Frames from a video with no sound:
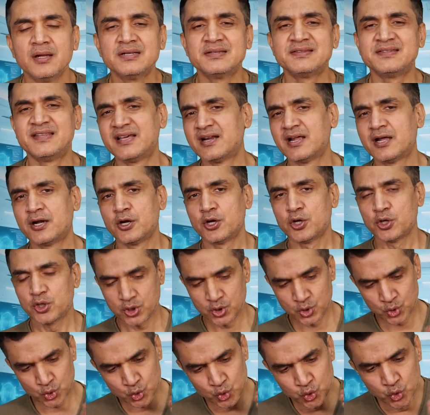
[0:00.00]
There
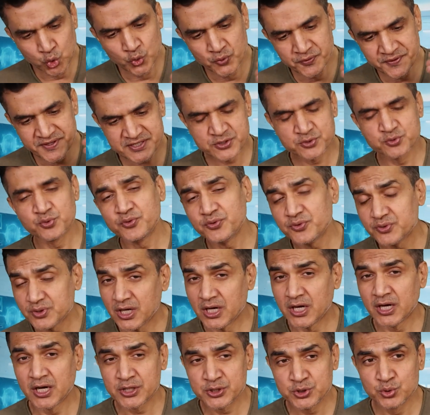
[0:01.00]
are two ways to
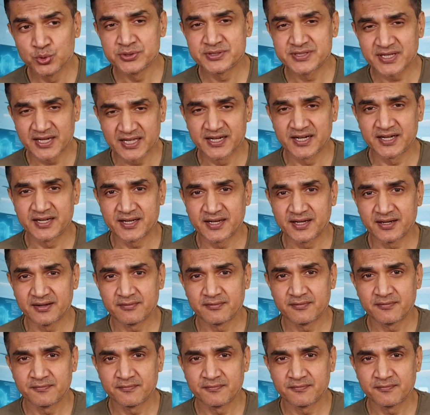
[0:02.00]
use N10.